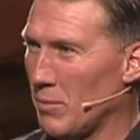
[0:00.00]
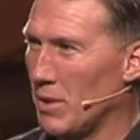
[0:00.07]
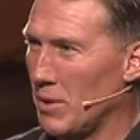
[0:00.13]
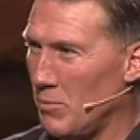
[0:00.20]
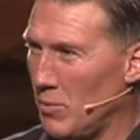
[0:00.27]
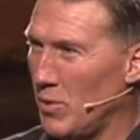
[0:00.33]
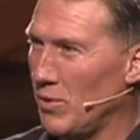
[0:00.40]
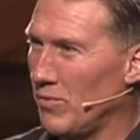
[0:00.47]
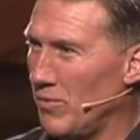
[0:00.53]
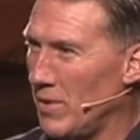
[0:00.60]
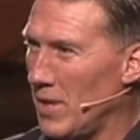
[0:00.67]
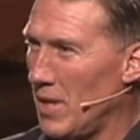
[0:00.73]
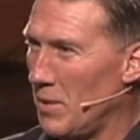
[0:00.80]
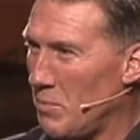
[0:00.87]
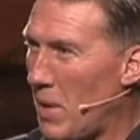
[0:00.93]
And I'm going to
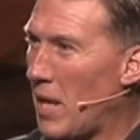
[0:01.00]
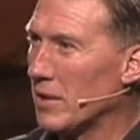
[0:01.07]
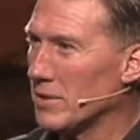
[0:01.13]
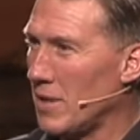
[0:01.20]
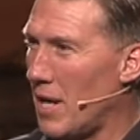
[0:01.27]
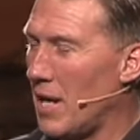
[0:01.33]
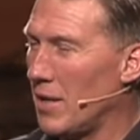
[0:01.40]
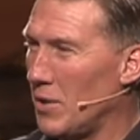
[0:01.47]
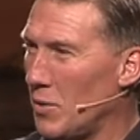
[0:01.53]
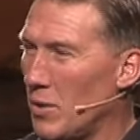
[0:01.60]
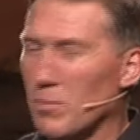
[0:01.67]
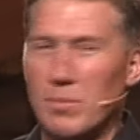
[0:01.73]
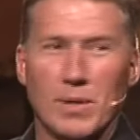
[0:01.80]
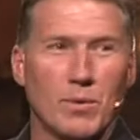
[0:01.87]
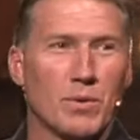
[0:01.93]
move back to
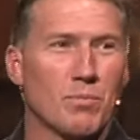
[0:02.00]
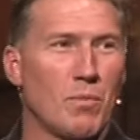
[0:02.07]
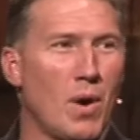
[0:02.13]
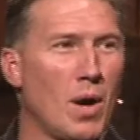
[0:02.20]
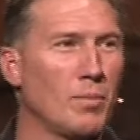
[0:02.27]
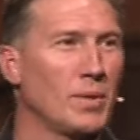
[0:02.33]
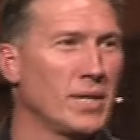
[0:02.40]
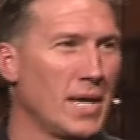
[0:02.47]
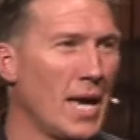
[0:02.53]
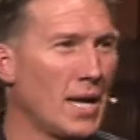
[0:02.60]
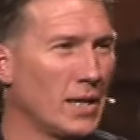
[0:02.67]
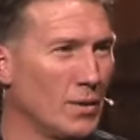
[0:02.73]
Idaho and be with mom and